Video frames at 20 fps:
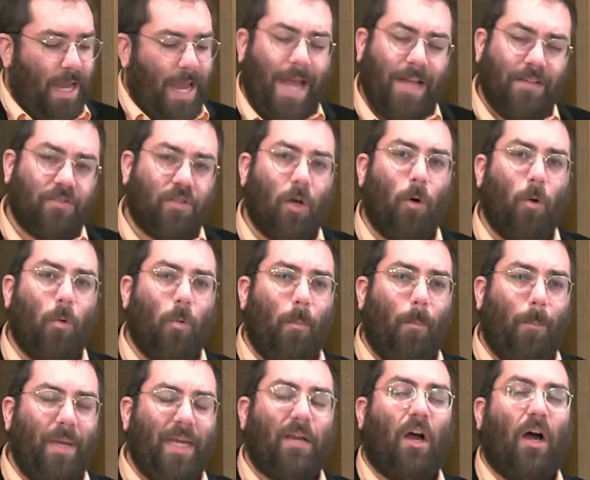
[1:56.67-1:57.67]
And so,
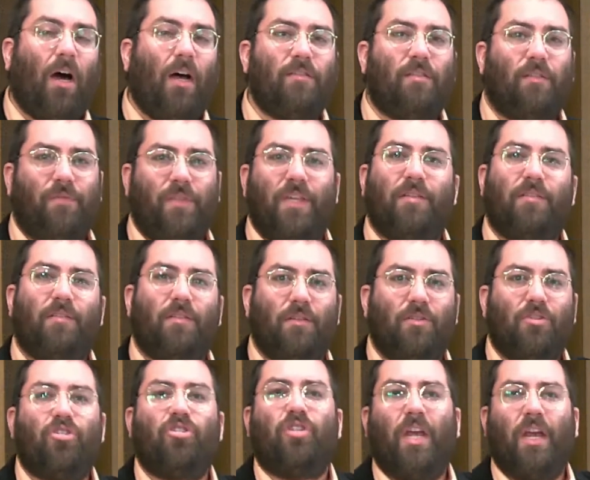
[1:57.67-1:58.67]
because of this
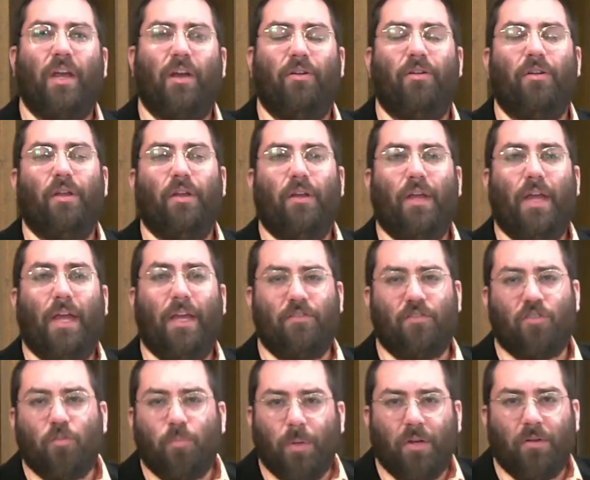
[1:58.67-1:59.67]
shared
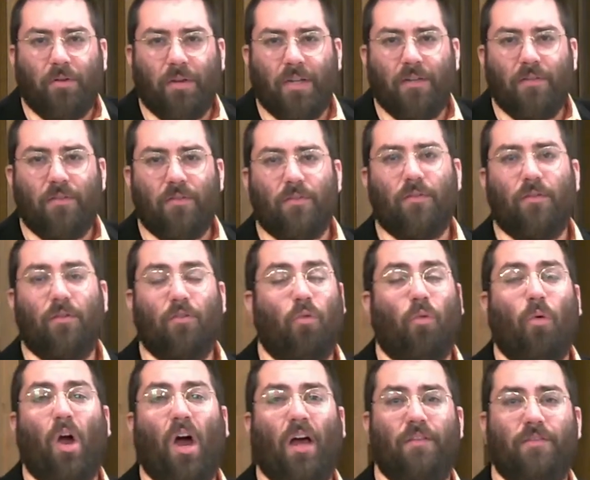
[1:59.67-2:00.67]
experience
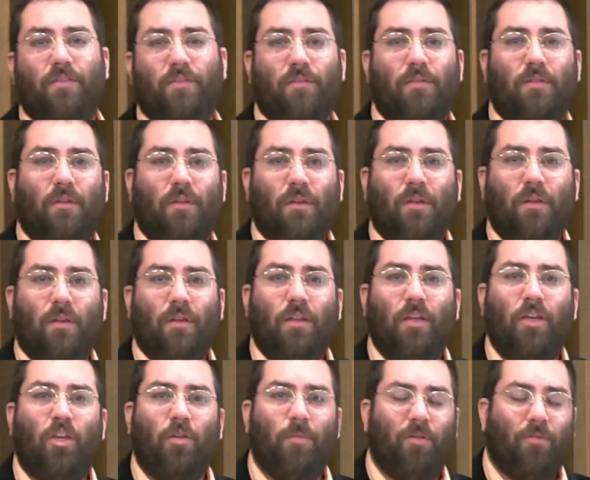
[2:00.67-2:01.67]
across the
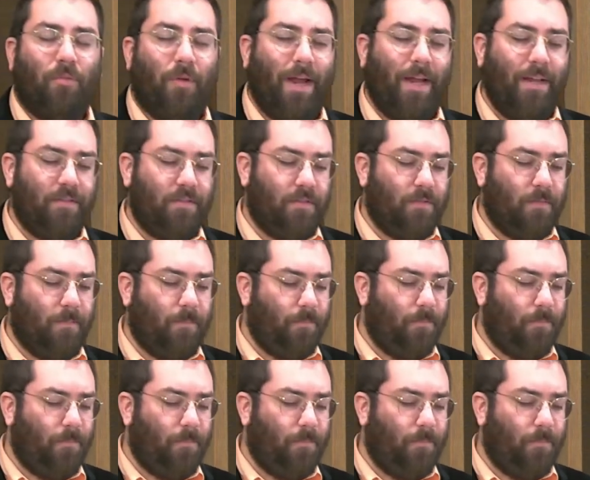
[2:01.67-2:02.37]
human race,